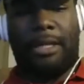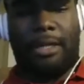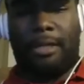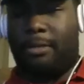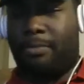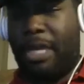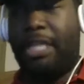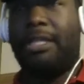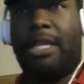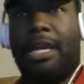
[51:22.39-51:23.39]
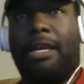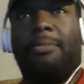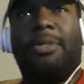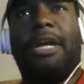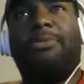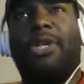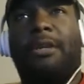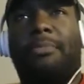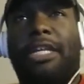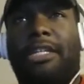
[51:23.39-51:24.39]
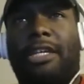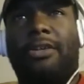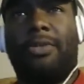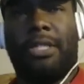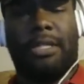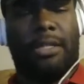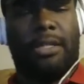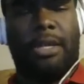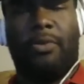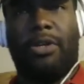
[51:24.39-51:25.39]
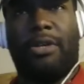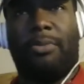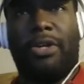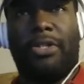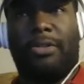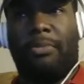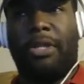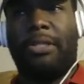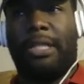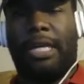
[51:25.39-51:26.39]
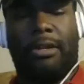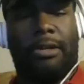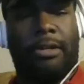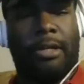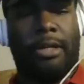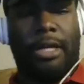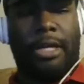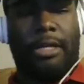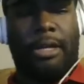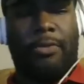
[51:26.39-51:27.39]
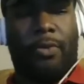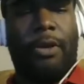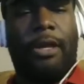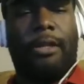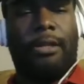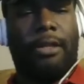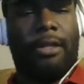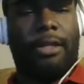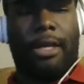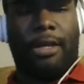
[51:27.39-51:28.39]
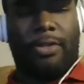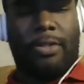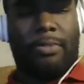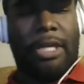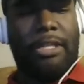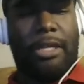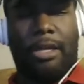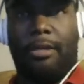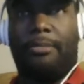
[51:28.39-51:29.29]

Like, make the game. Stop trying to make DLC that we're gonna purchase months later at day one. Like, just make the game.